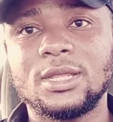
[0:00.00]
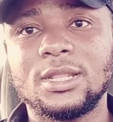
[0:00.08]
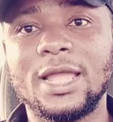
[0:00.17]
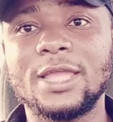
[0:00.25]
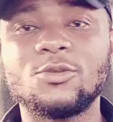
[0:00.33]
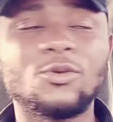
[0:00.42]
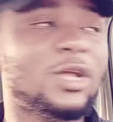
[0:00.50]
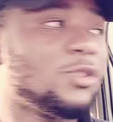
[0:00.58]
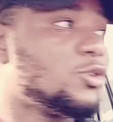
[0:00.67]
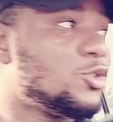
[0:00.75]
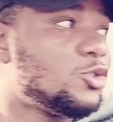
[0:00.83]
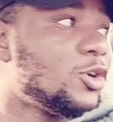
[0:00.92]
Like, you
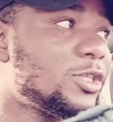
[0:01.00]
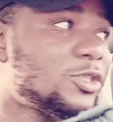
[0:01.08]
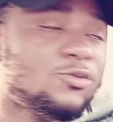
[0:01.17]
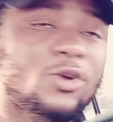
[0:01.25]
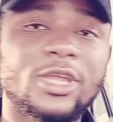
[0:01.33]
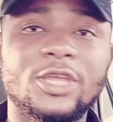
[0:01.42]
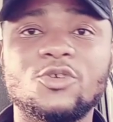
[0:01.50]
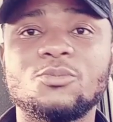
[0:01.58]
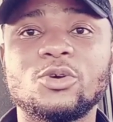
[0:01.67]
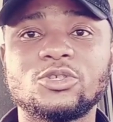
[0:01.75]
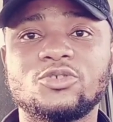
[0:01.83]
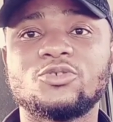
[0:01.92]
cannot dress rugged, you
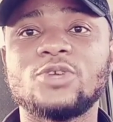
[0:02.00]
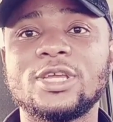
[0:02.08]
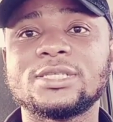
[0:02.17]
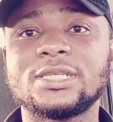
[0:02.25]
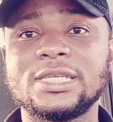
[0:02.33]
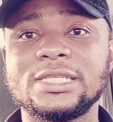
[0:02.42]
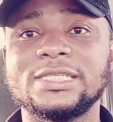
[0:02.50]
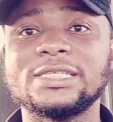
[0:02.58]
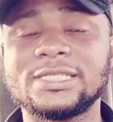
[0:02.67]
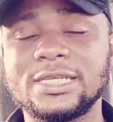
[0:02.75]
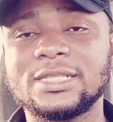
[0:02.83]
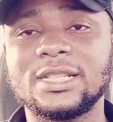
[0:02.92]
must dress
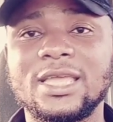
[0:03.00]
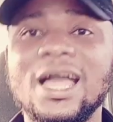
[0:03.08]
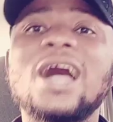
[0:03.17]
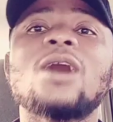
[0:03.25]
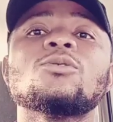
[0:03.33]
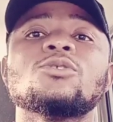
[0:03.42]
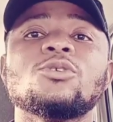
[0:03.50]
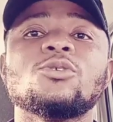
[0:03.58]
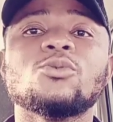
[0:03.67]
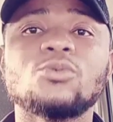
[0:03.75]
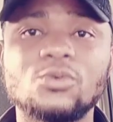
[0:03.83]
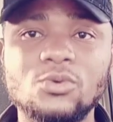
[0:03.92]
decently. How do
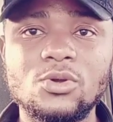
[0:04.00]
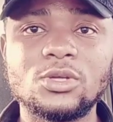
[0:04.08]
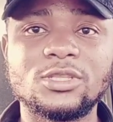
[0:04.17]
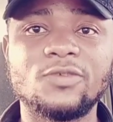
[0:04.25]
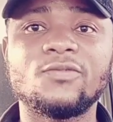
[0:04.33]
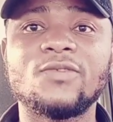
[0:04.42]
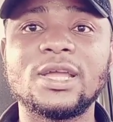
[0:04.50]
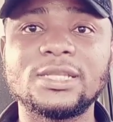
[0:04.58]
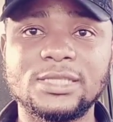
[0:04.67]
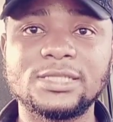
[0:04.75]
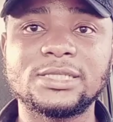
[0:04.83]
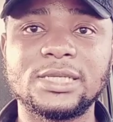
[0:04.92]
you
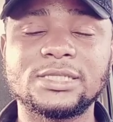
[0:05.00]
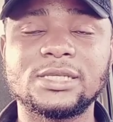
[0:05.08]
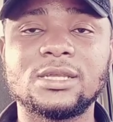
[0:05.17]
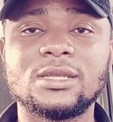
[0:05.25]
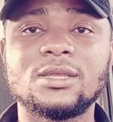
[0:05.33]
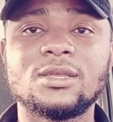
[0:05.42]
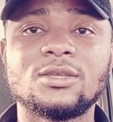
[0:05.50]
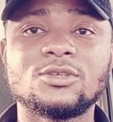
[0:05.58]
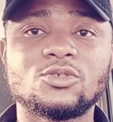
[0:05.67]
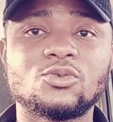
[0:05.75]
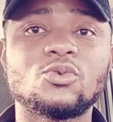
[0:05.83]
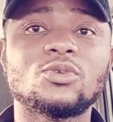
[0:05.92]
define decent?
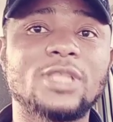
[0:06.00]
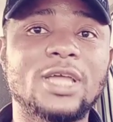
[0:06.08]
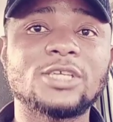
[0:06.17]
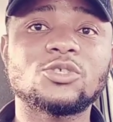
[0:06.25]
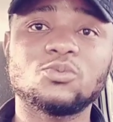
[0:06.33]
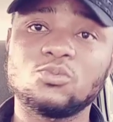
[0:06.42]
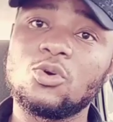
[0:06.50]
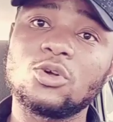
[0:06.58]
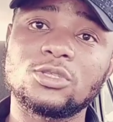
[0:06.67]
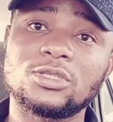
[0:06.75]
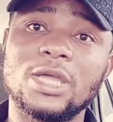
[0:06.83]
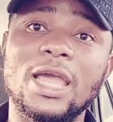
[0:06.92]
So that's
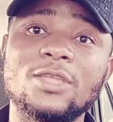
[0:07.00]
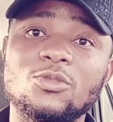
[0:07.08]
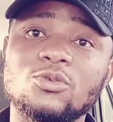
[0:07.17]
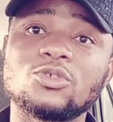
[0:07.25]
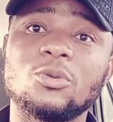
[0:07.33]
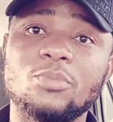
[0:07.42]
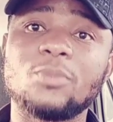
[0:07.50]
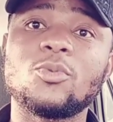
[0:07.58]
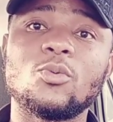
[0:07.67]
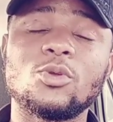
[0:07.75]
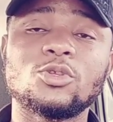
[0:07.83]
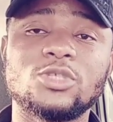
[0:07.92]
what I know. So
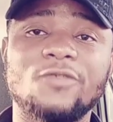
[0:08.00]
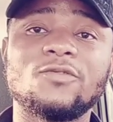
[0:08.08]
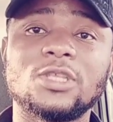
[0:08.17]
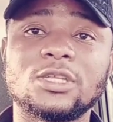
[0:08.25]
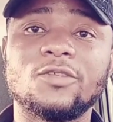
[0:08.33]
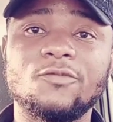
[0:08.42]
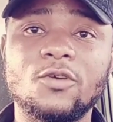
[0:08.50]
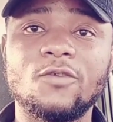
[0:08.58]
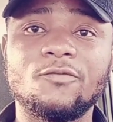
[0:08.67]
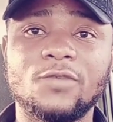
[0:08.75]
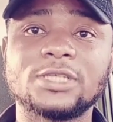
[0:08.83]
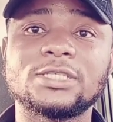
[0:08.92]
people will definitely
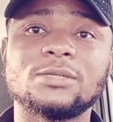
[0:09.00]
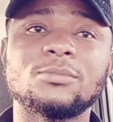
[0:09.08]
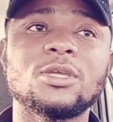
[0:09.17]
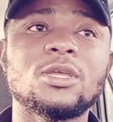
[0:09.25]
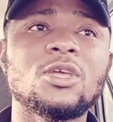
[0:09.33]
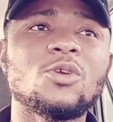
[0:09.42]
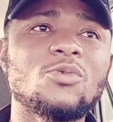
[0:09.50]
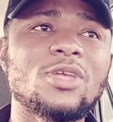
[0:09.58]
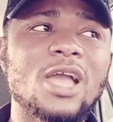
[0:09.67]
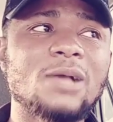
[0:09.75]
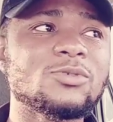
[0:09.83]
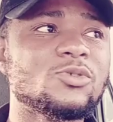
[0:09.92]
fall victim.
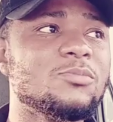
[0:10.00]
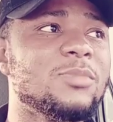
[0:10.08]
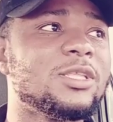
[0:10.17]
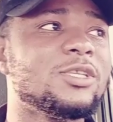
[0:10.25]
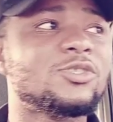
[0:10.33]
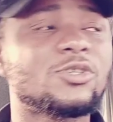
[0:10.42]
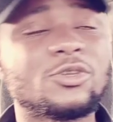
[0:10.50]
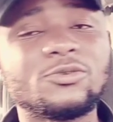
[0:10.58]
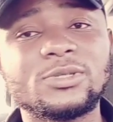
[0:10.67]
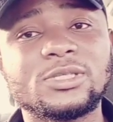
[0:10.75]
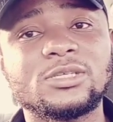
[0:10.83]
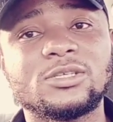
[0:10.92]
We have so many
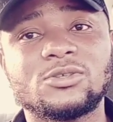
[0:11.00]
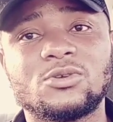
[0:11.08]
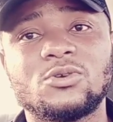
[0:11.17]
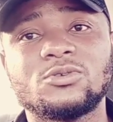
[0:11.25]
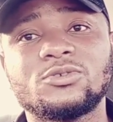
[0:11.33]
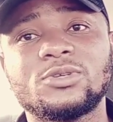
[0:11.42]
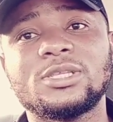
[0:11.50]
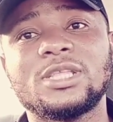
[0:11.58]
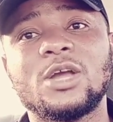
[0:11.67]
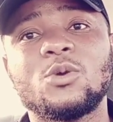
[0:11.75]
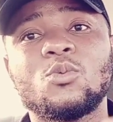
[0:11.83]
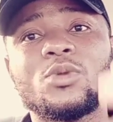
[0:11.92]
insecurity in this country
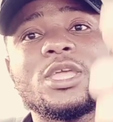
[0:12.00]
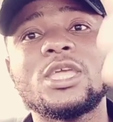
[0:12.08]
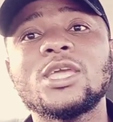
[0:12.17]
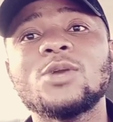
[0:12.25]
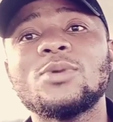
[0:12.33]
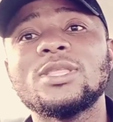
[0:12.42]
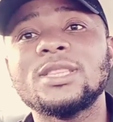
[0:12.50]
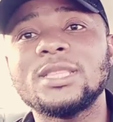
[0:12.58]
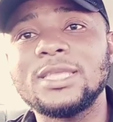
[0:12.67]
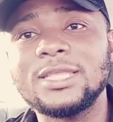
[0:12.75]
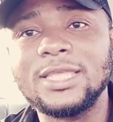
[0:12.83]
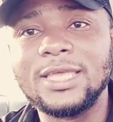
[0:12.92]
that we
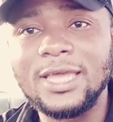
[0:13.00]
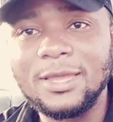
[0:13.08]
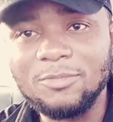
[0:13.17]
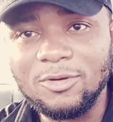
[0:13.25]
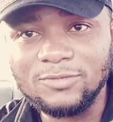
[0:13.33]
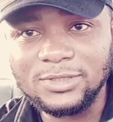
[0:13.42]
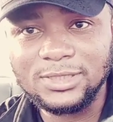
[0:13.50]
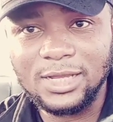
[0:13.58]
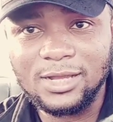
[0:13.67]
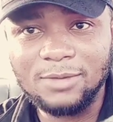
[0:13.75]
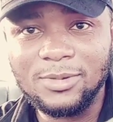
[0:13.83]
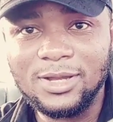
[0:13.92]
need the help of
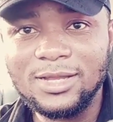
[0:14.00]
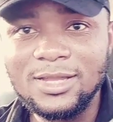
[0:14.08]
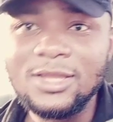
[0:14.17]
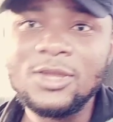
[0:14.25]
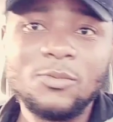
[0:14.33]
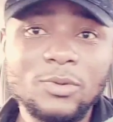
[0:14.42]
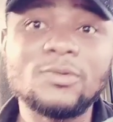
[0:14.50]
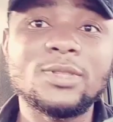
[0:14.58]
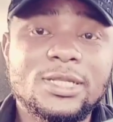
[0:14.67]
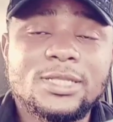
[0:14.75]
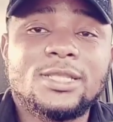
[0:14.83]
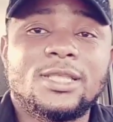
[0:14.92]
Isakaba. We
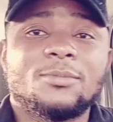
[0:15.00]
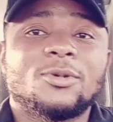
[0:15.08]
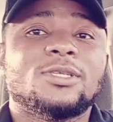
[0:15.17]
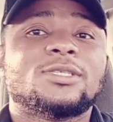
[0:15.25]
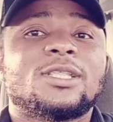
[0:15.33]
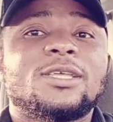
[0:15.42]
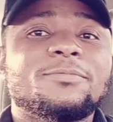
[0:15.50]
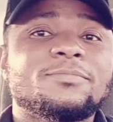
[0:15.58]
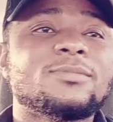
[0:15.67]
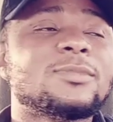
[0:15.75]
really need them, honestly.